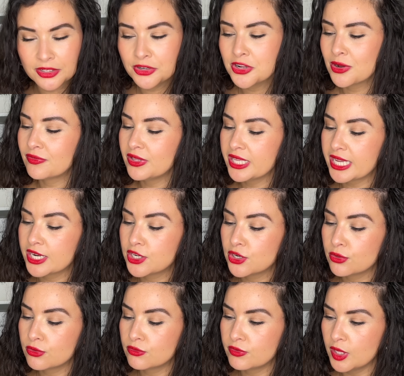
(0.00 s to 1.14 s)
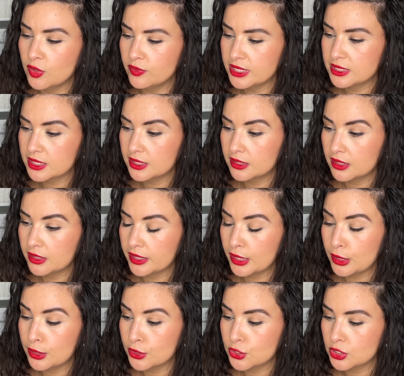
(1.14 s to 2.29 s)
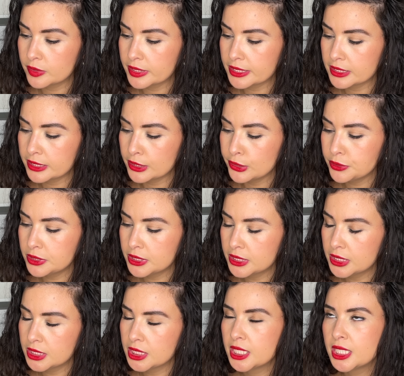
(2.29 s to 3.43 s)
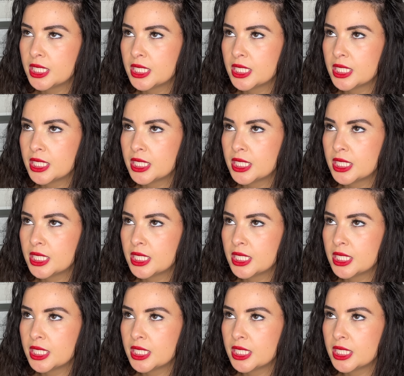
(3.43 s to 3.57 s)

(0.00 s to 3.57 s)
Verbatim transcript: I don't know. I feel like I know the velvets and the luxuriously lucent,